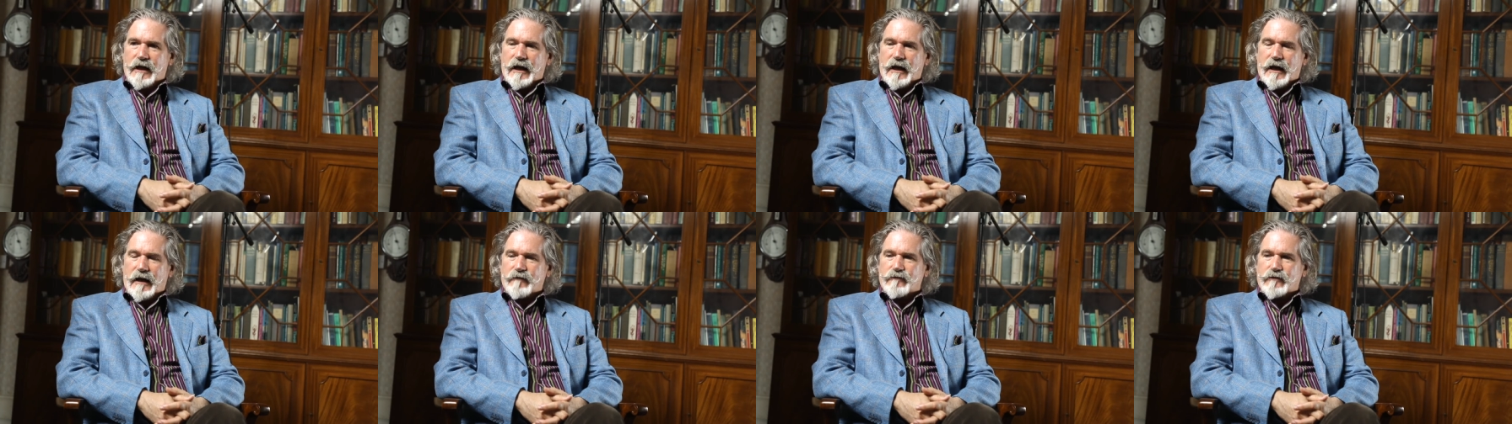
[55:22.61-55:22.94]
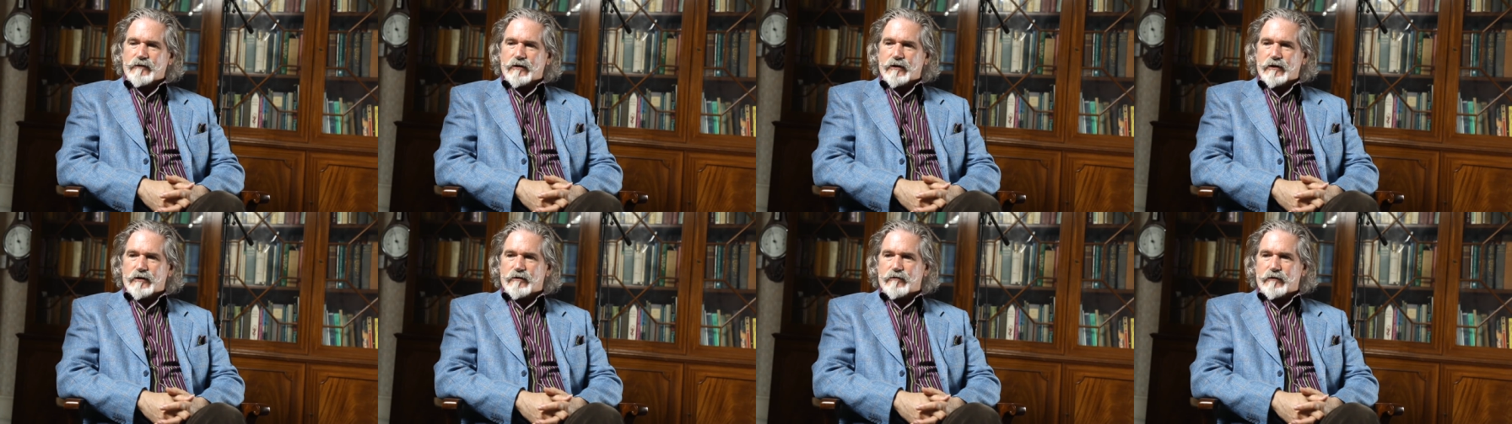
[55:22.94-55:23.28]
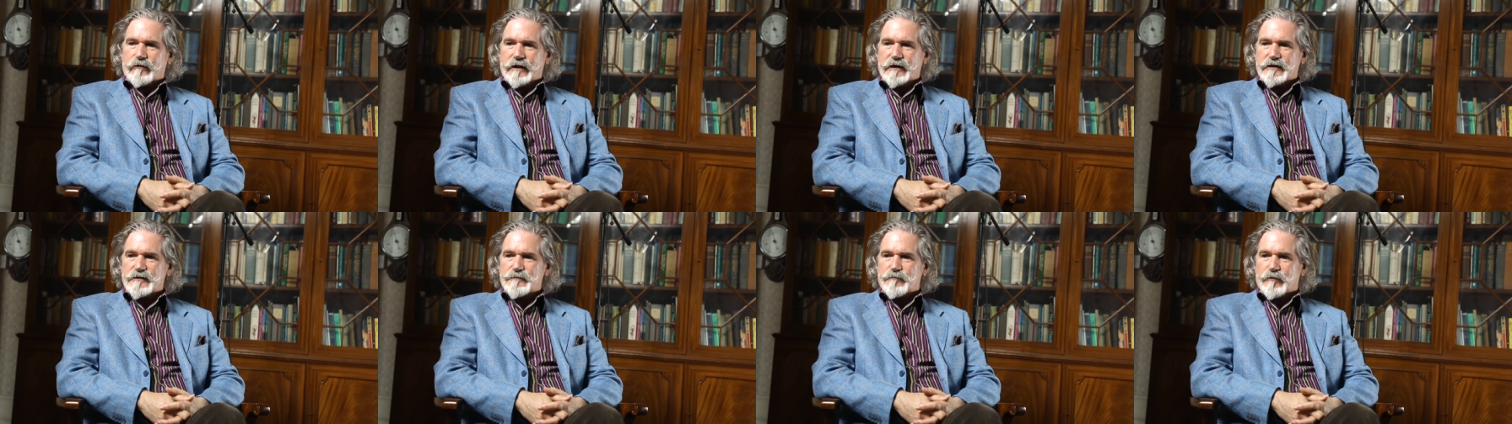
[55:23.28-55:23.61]
after the
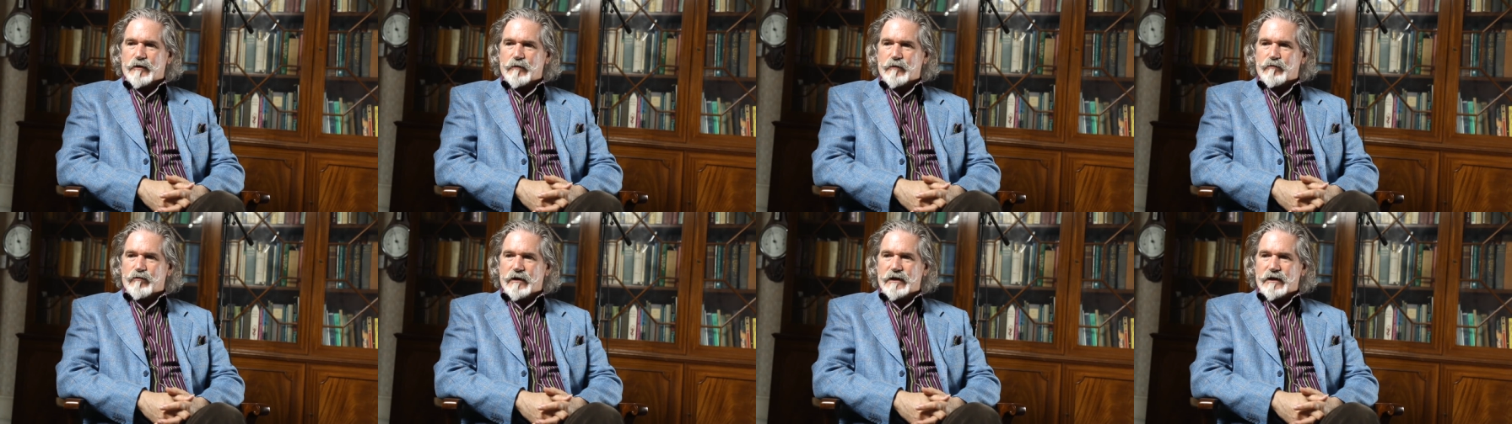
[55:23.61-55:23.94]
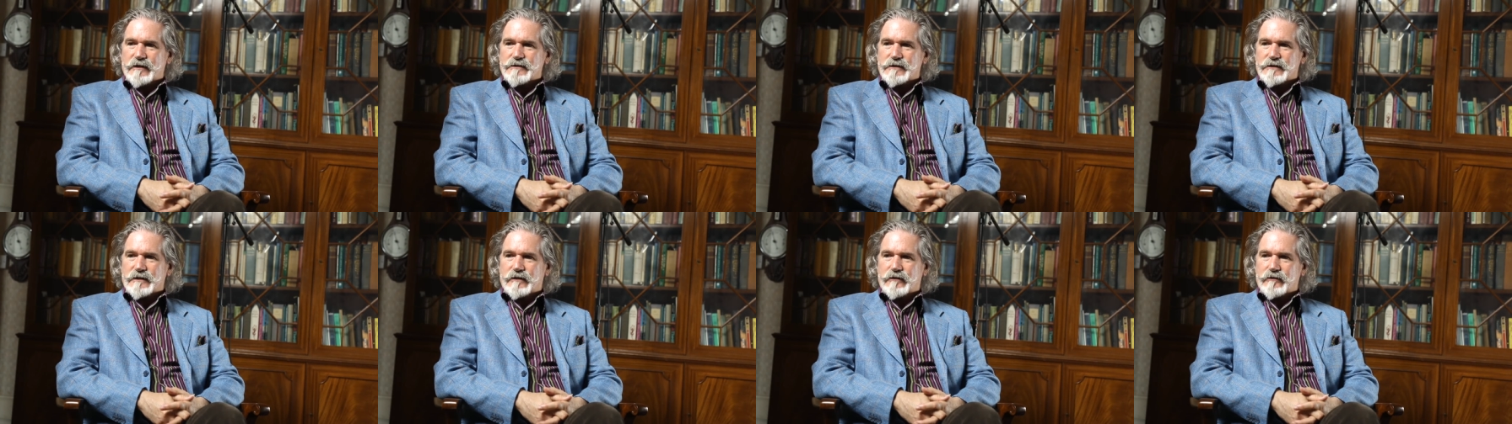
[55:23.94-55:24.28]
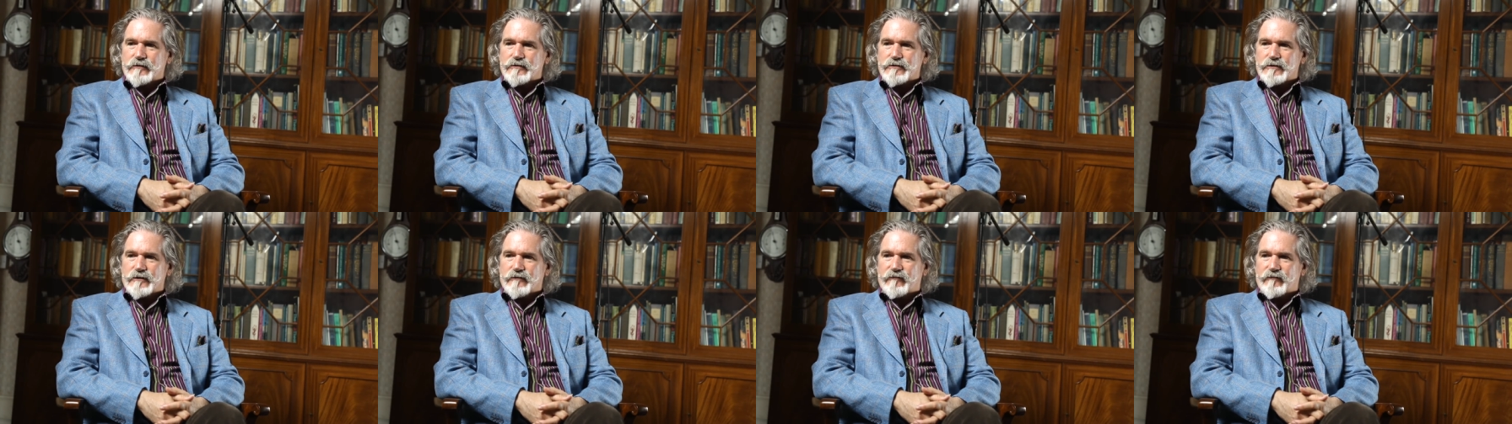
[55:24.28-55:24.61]
Queensberry
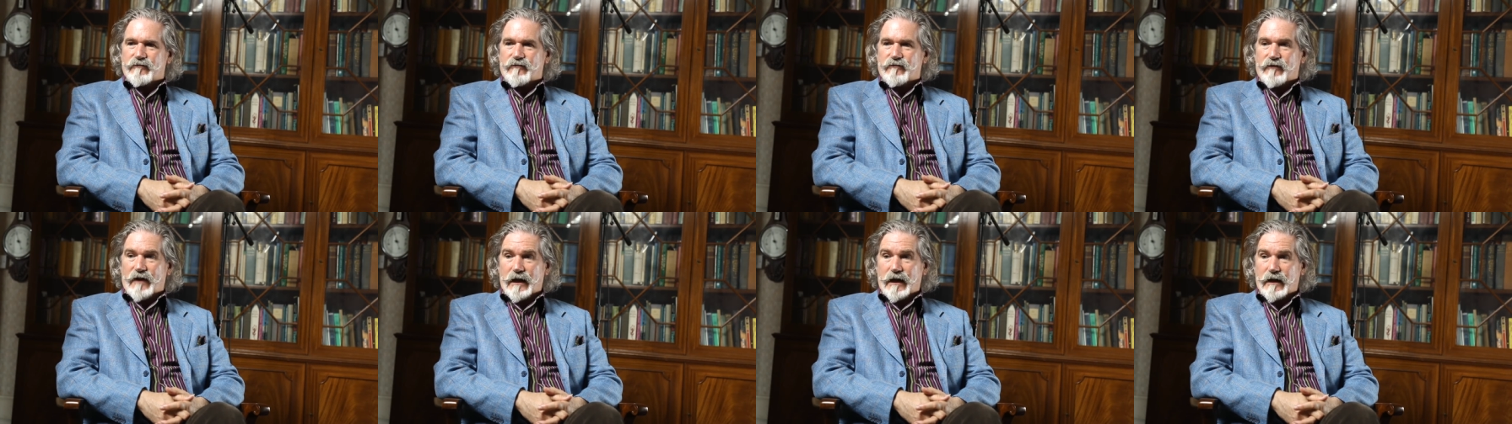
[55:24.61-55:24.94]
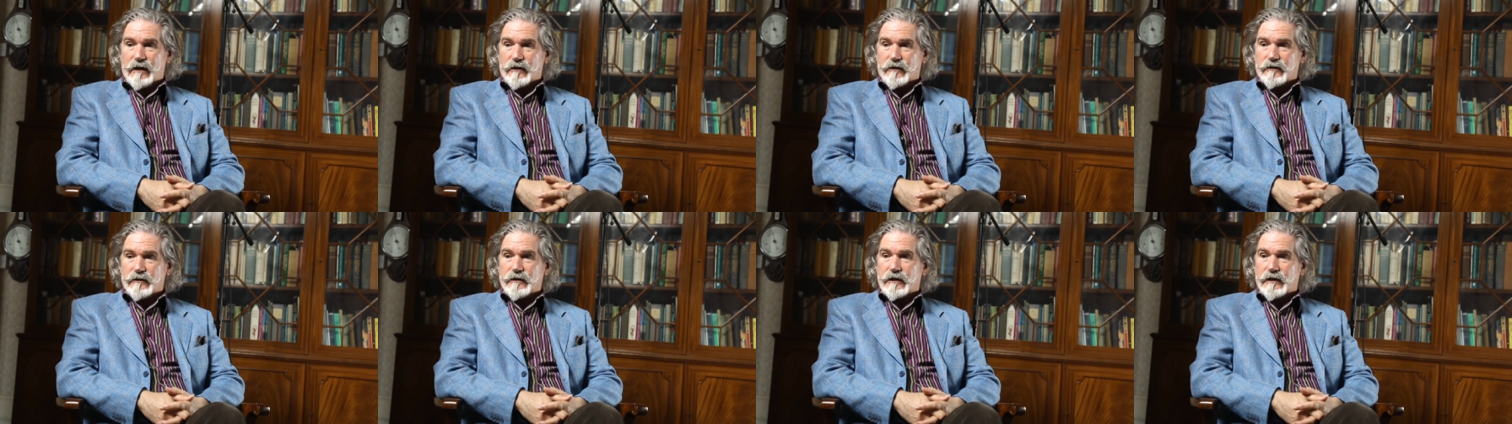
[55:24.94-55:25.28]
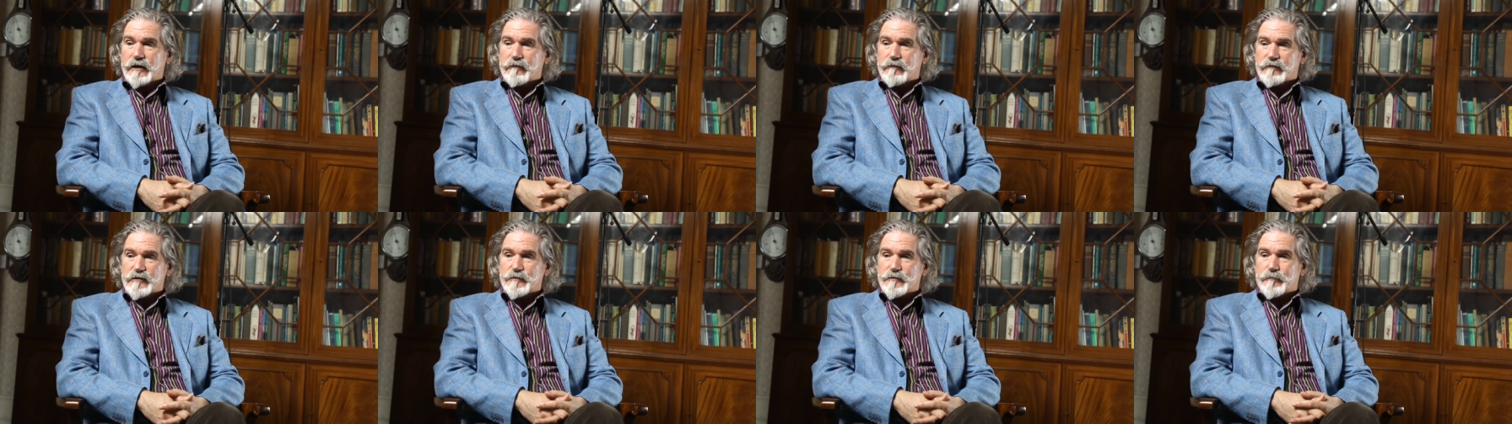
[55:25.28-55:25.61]
prosecution failed and
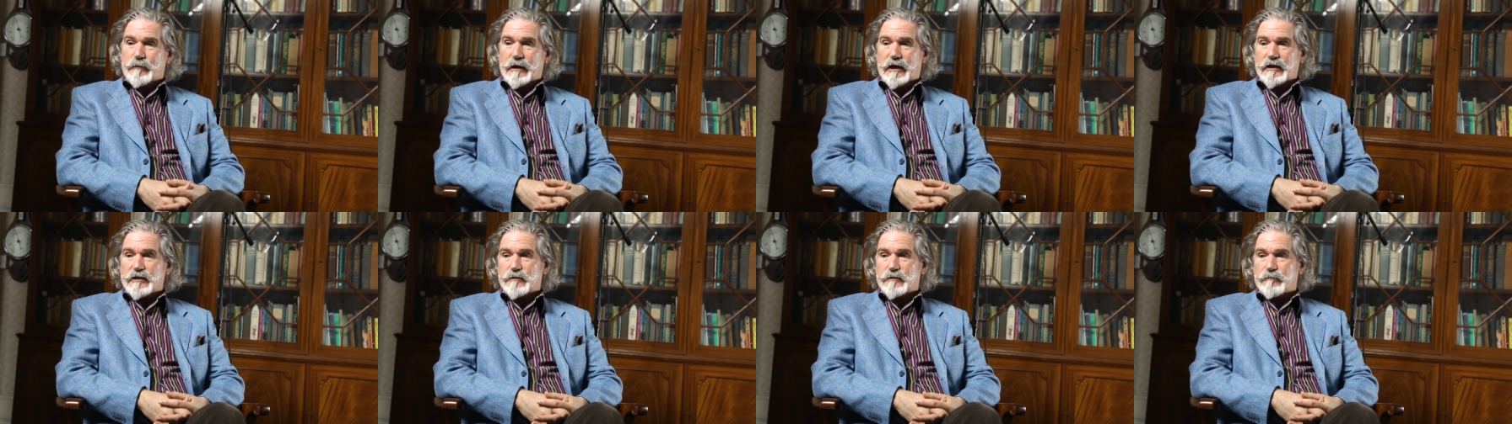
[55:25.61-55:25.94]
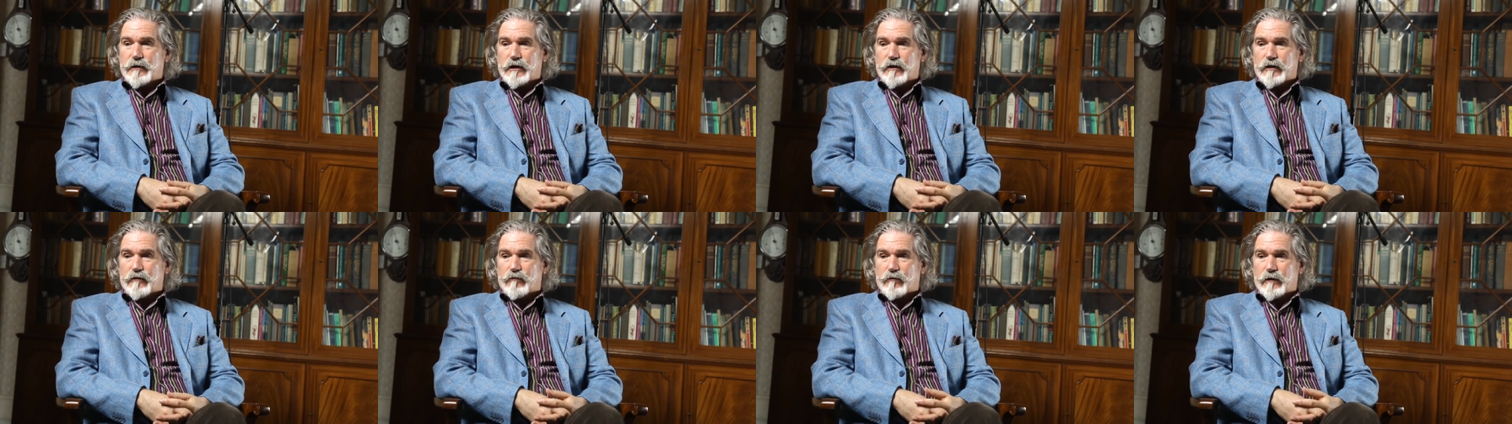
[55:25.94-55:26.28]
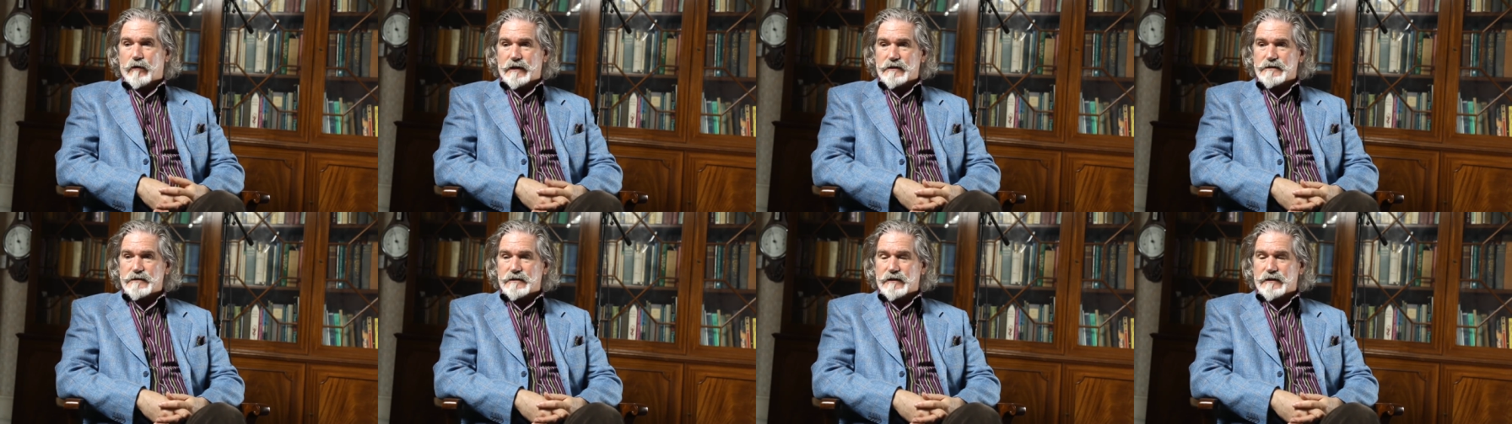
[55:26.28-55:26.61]
he was about to be
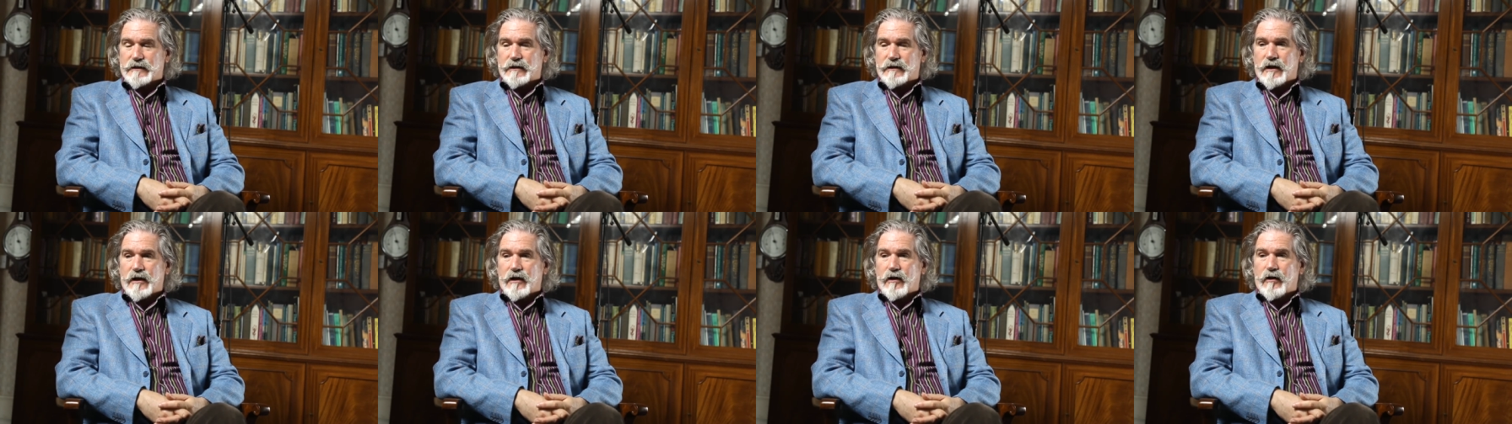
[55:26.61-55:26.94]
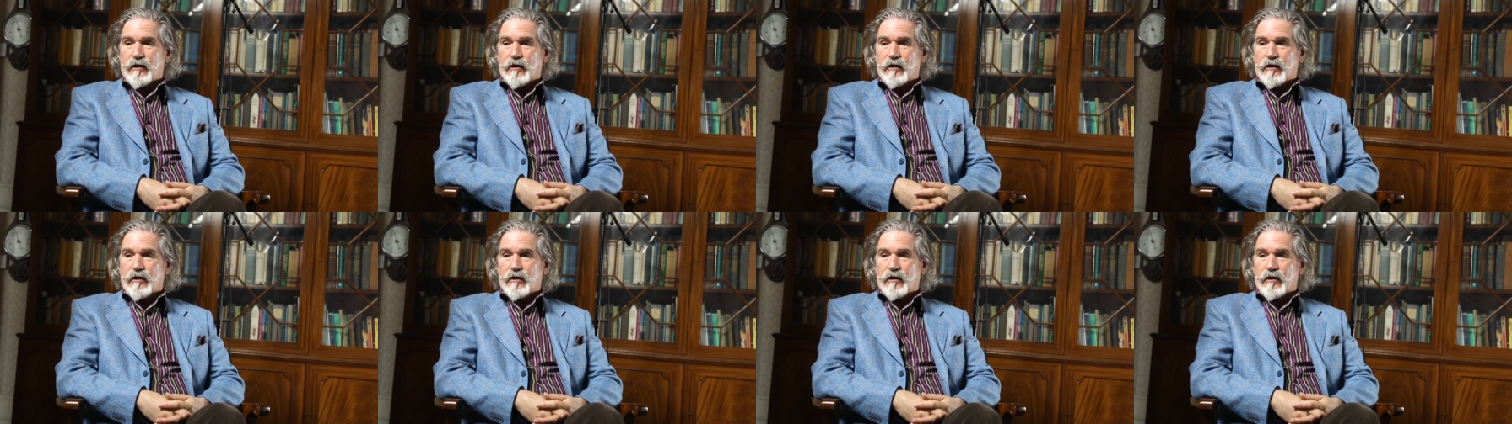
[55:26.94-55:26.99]
arrested.